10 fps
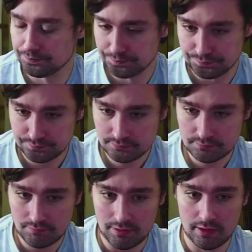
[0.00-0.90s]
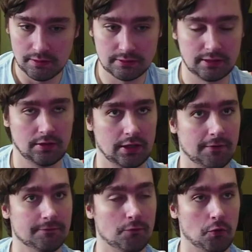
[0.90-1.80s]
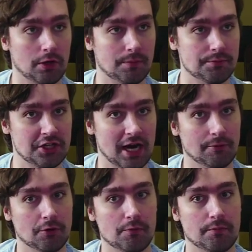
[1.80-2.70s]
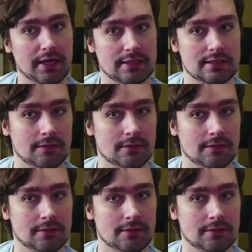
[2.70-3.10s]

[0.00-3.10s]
Kind of like a forum chat room mix.